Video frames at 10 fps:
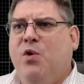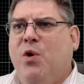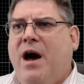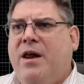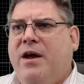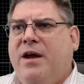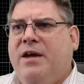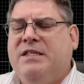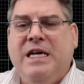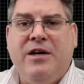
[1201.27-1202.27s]
you had
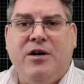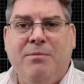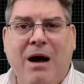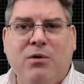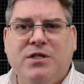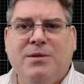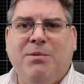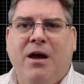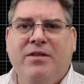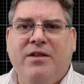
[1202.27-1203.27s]
a standard power
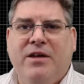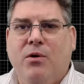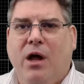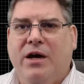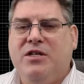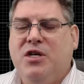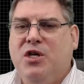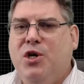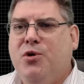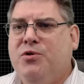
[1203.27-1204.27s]
supply that you like to
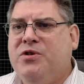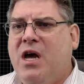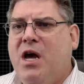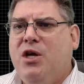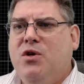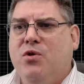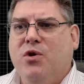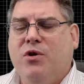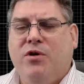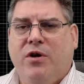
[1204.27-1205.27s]
use, you
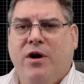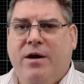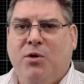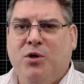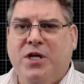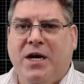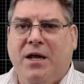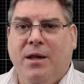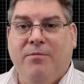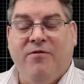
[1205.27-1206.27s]
could create a project
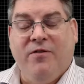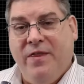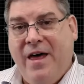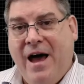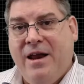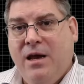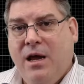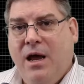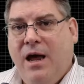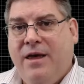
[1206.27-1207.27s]
clip for that
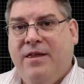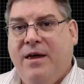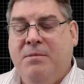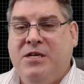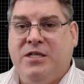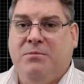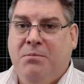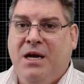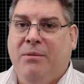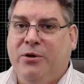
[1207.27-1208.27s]
and then
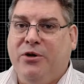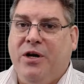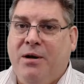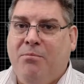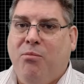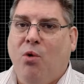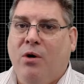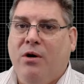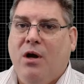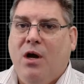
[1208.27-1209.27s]
just be able to
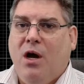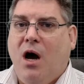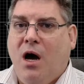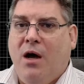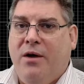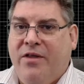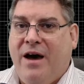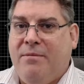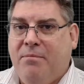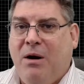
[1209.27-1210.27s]
import
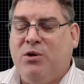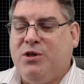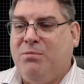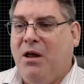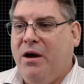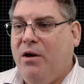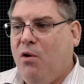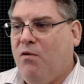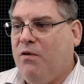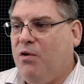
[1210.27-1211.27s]
that power supply
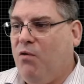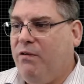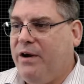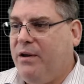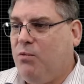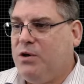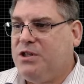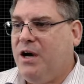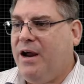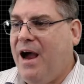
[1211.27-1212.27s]
over and over again,
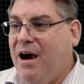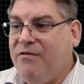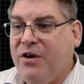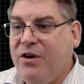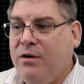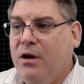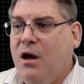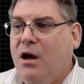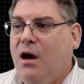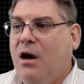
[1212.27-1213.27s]
which I have done
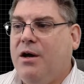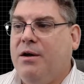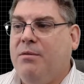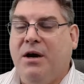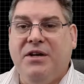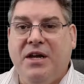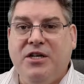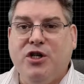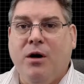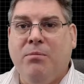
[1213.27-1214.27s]
in my day
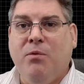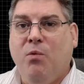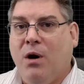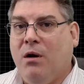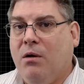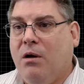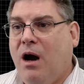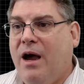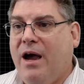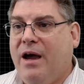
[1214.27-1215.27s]
job, where
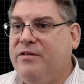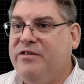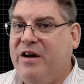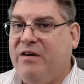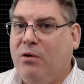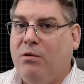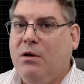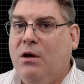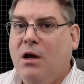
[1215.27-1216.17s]
I had several